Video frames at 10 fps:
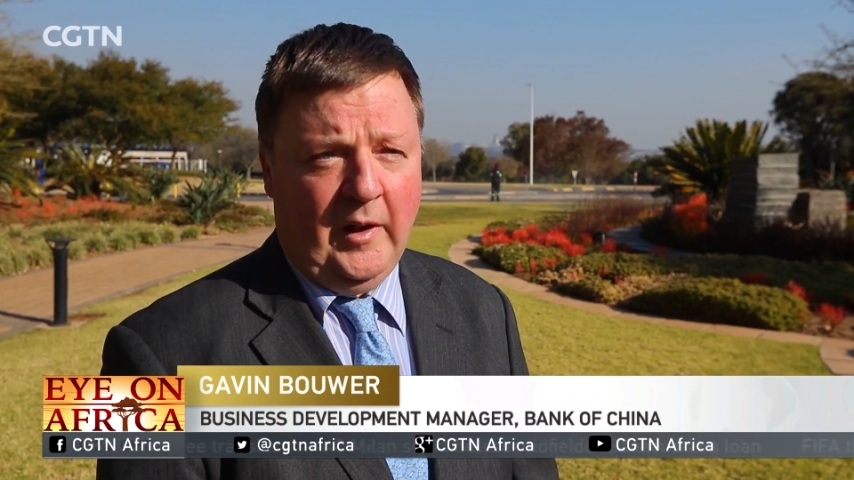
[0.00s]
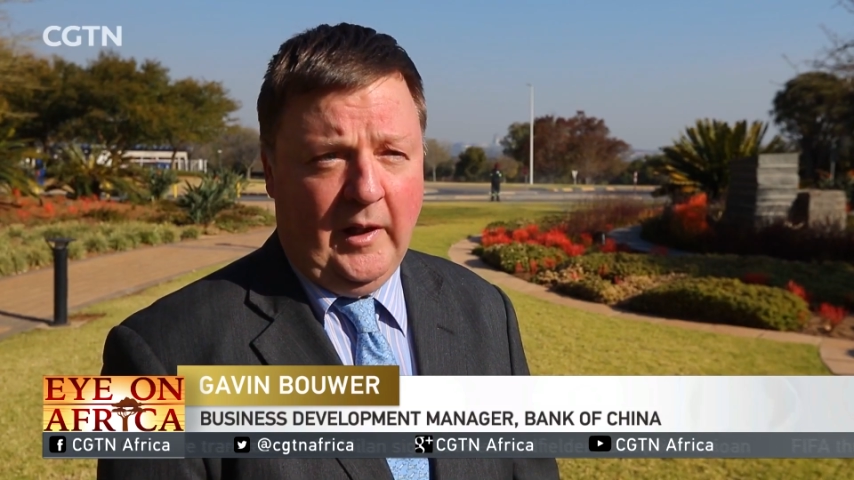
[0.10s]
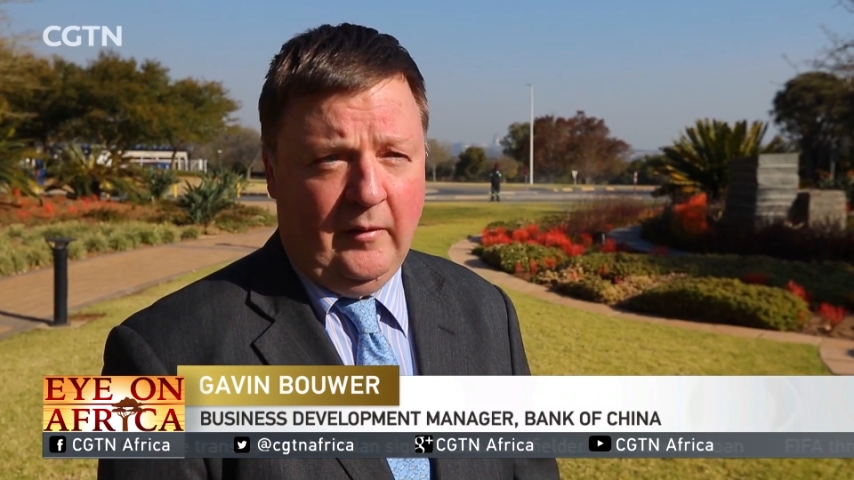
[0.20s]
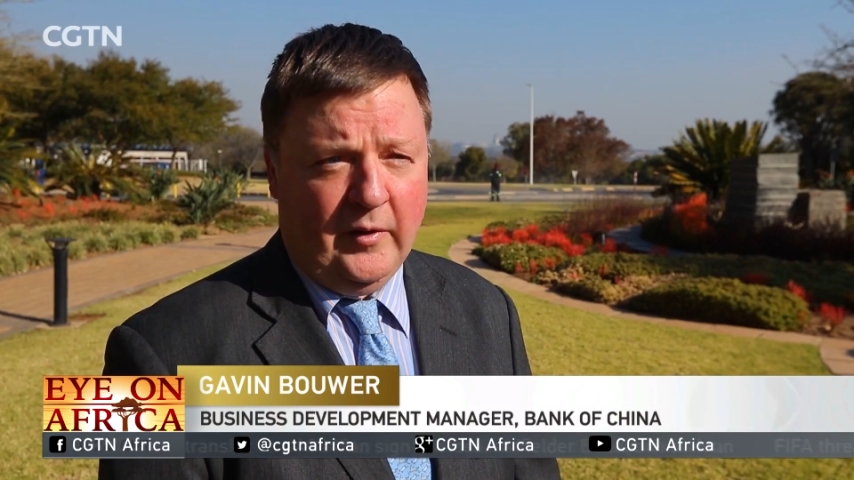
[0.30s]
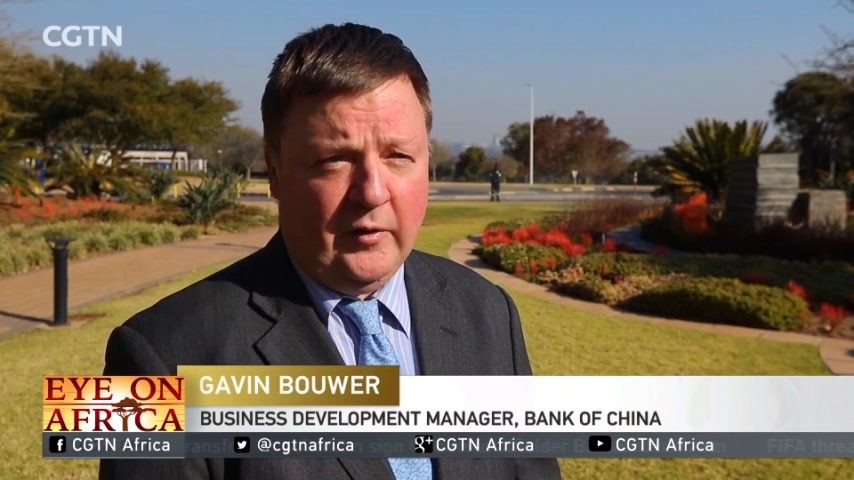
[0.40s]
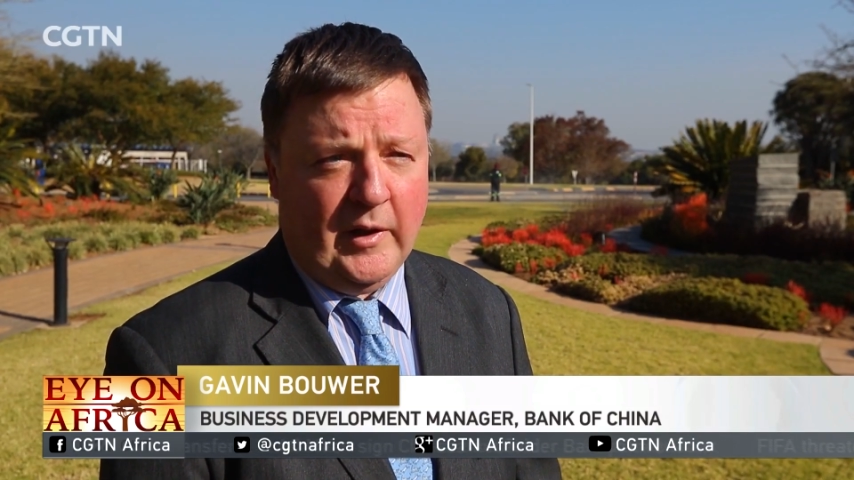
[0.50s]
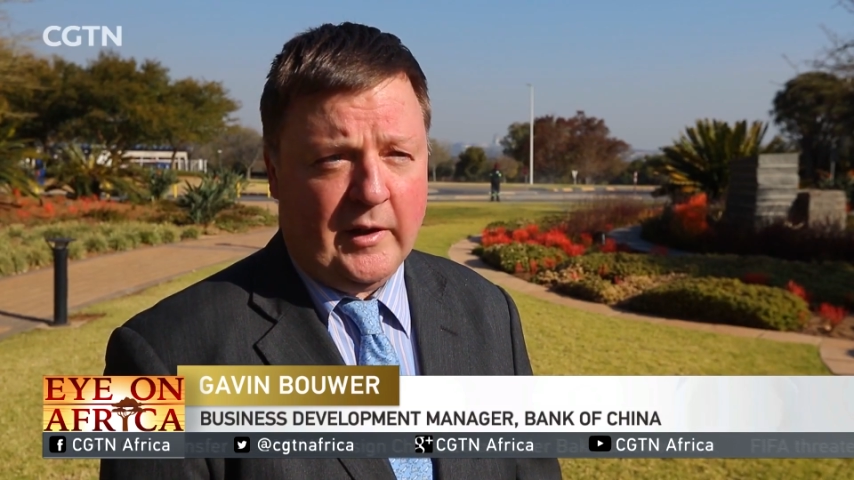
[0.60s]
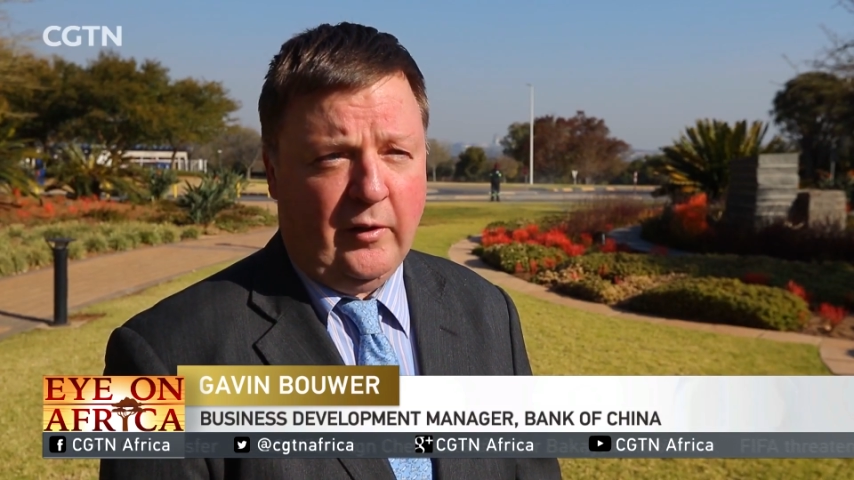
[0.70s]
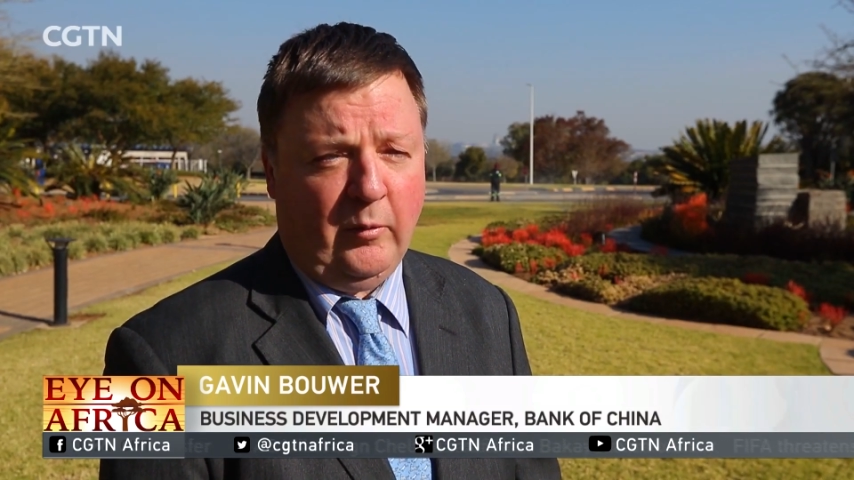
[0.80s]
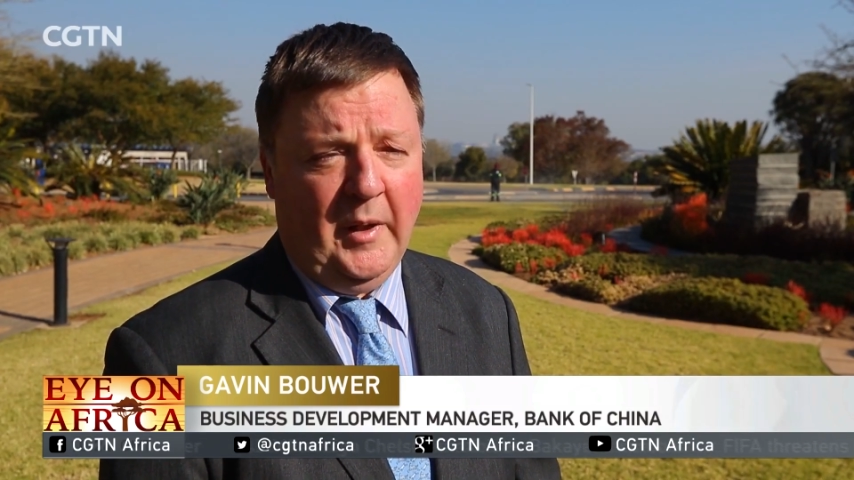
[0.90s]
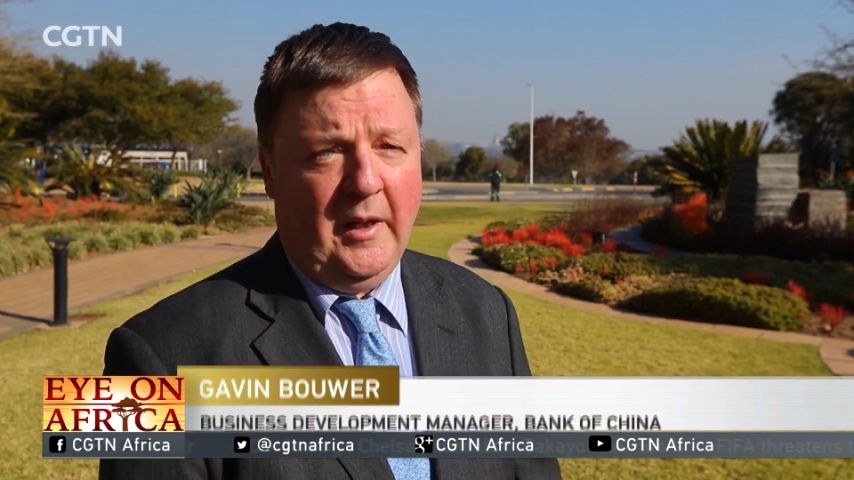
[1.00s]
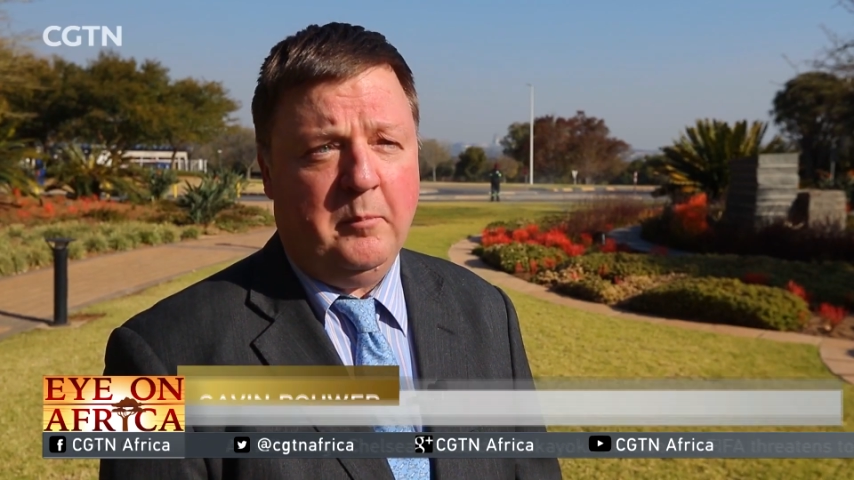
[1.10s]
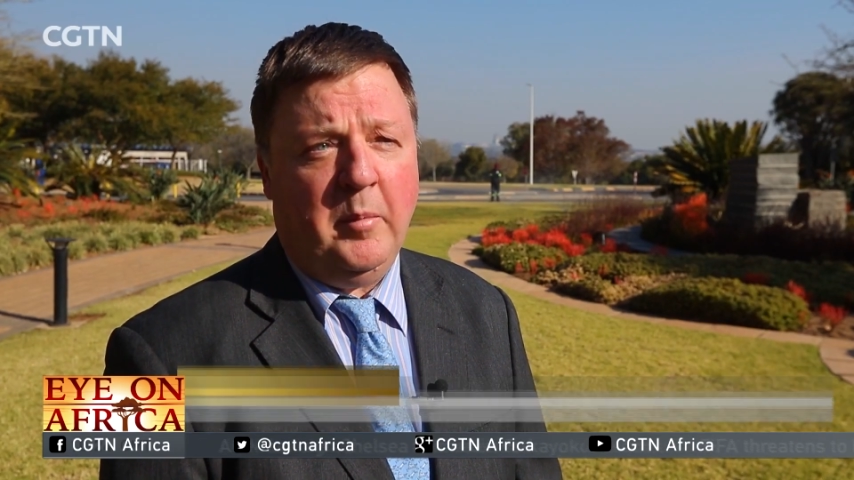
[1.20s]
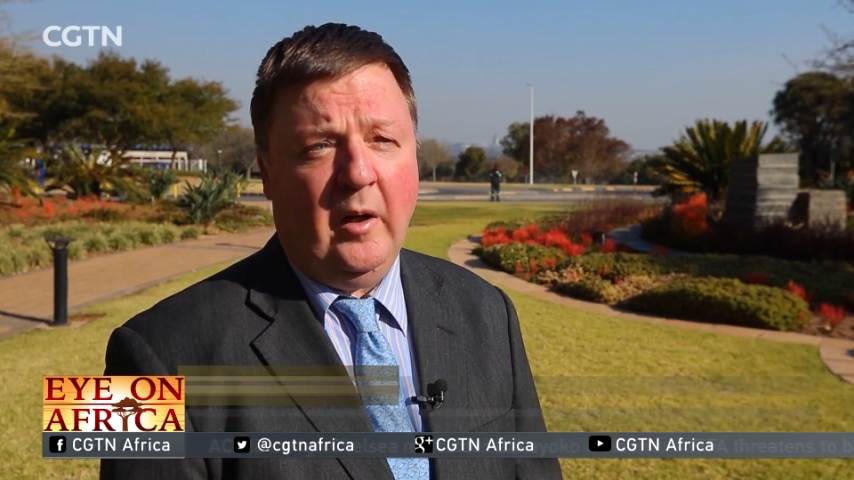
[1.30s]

in the infrastructure spend.